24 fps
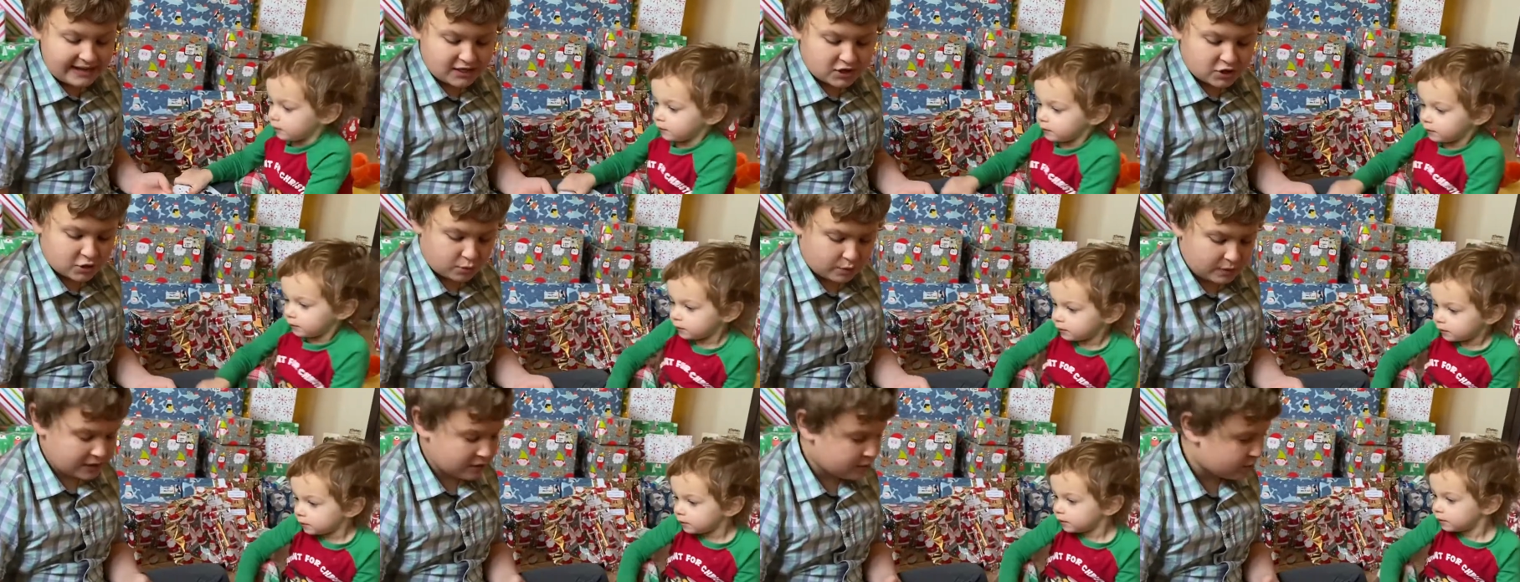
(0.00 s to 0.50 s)
Speaker 1: to
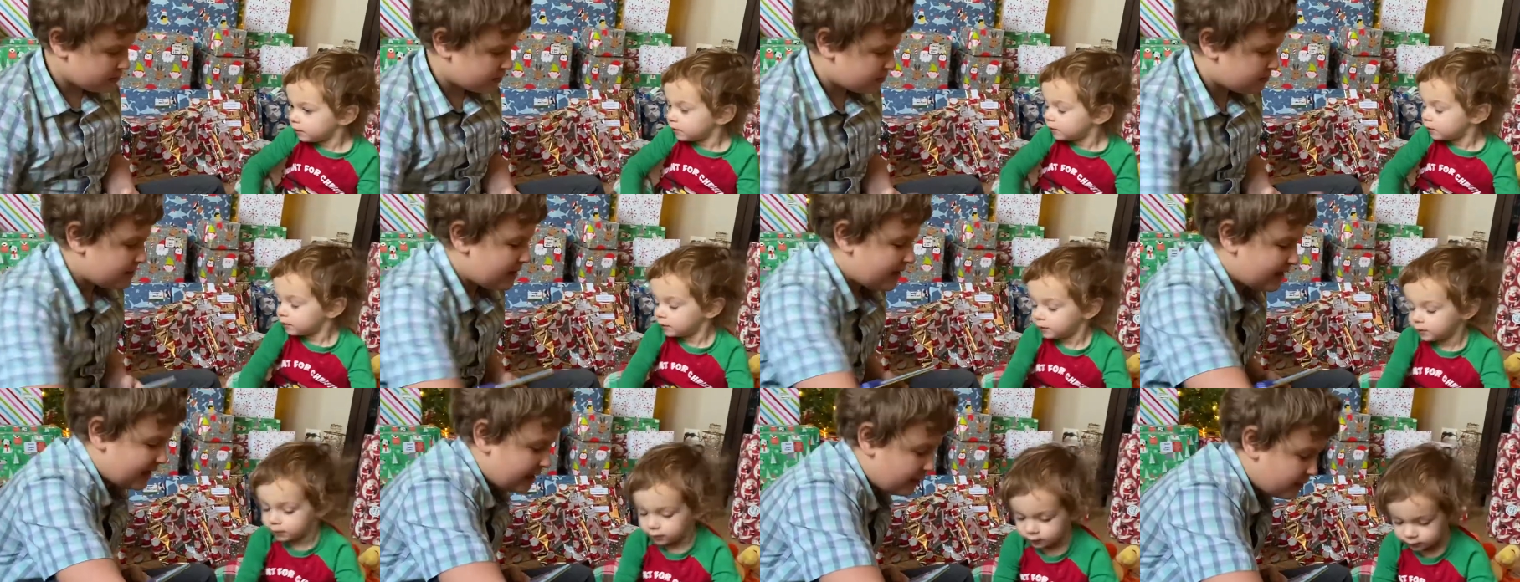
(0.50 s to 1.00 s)
read with
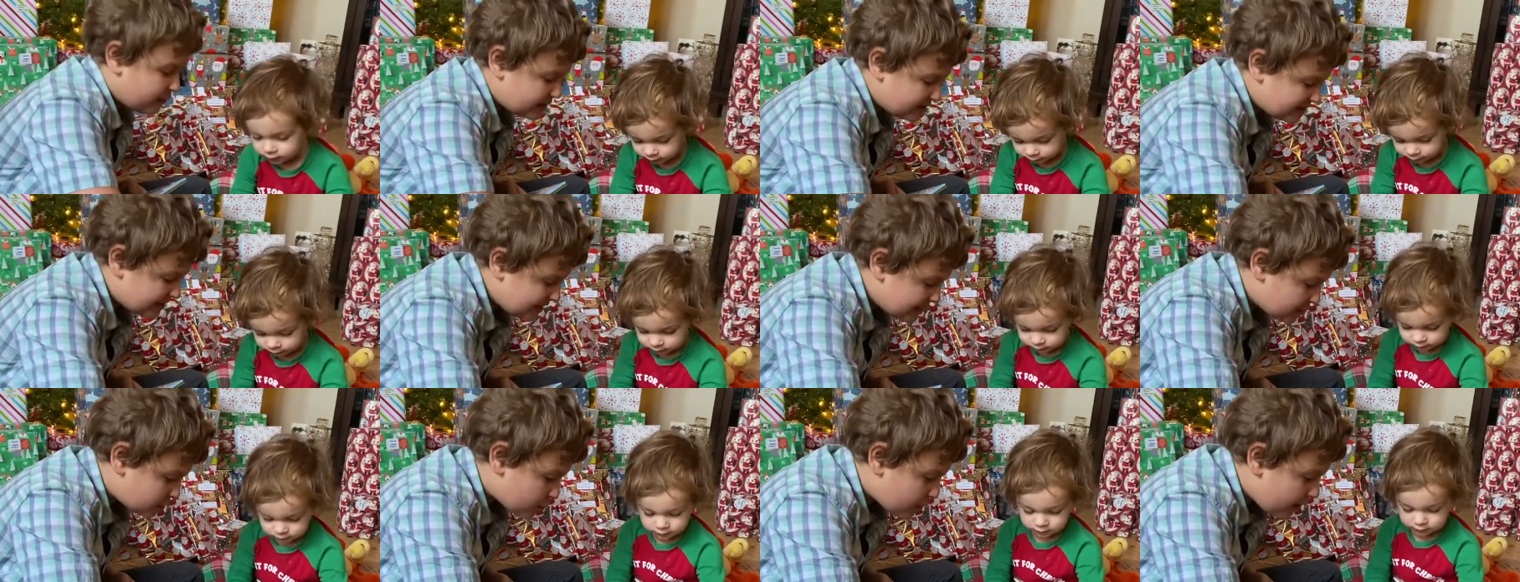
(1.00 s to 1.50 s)
Mickey. What's this
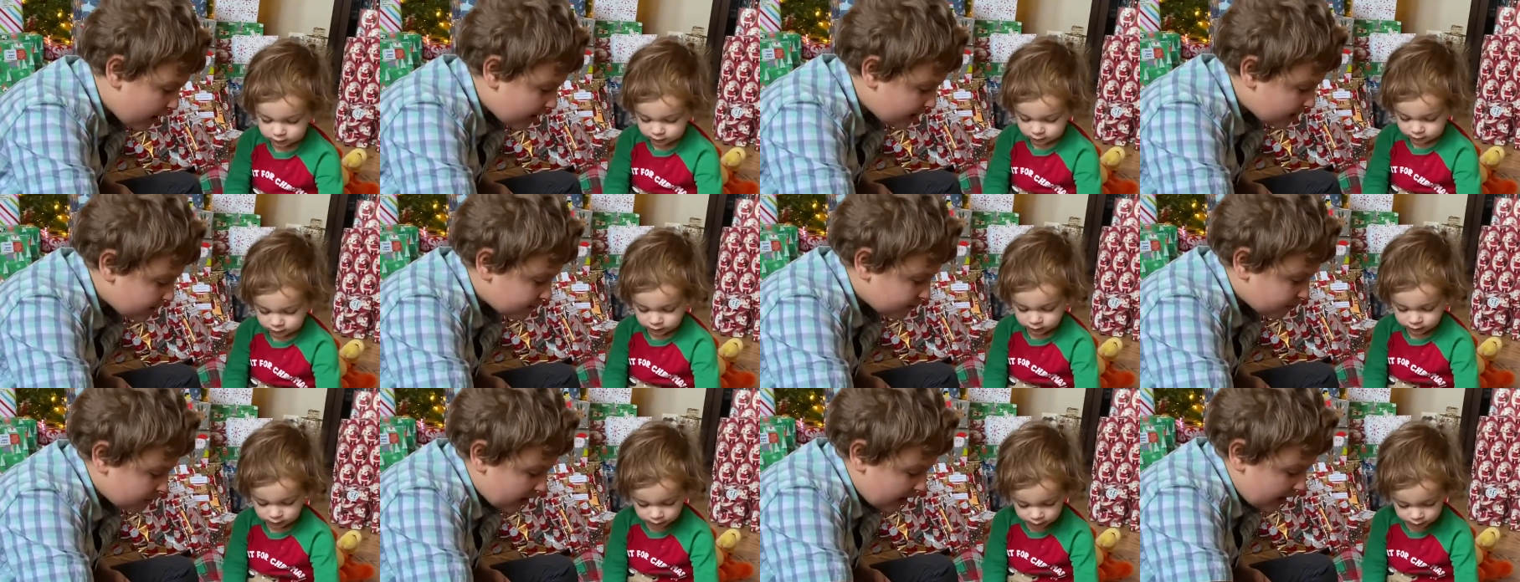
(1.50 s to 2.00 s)
one?
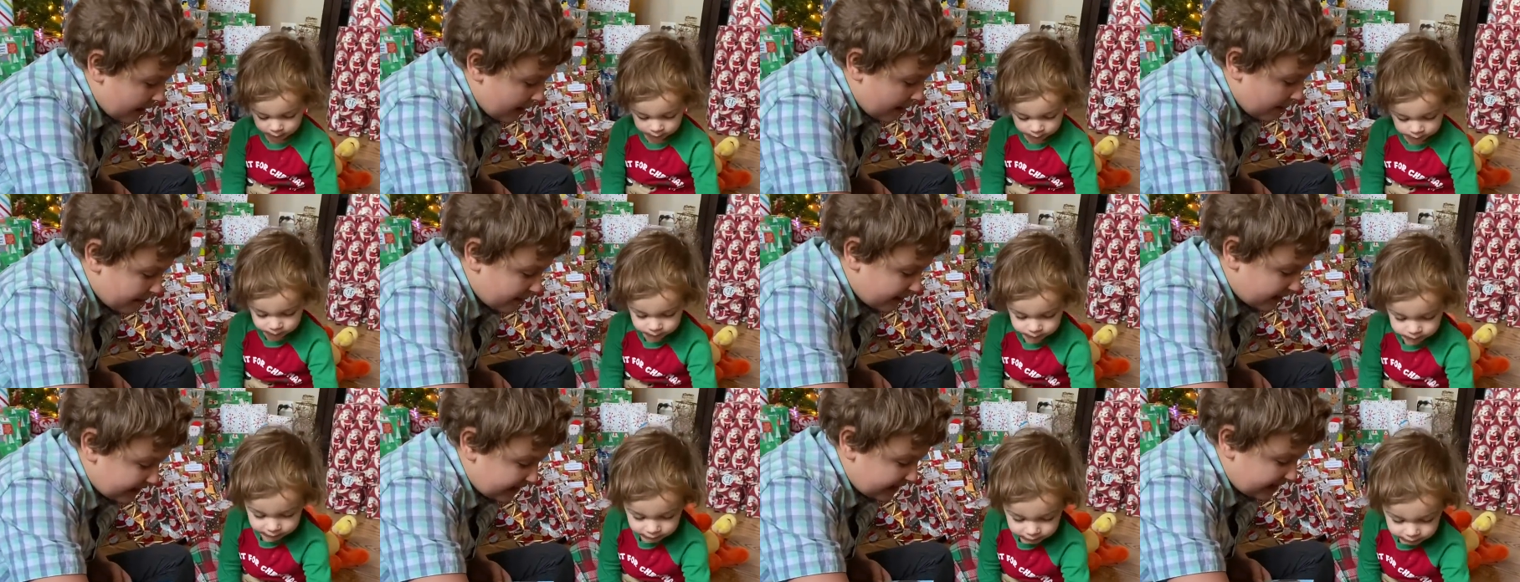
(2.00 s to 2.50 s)

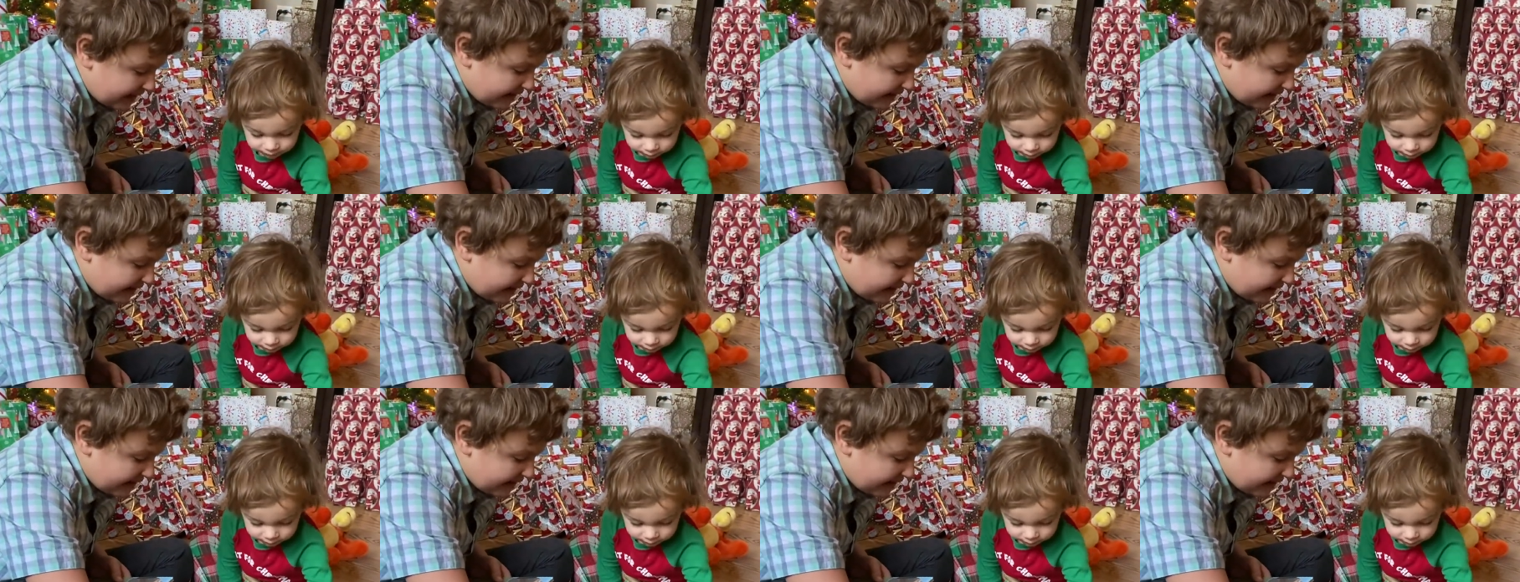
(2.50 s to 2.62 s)
Mickey